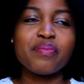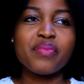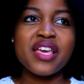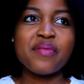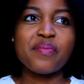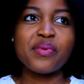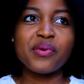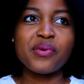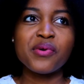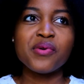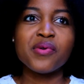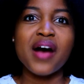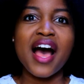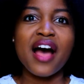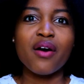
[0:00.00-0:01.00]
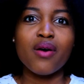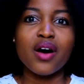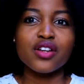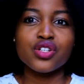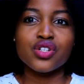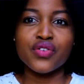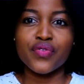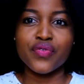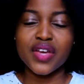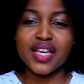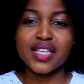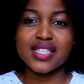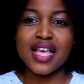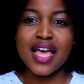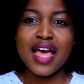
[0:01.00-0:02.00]
people who I want to
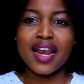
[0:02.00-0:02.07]
fix,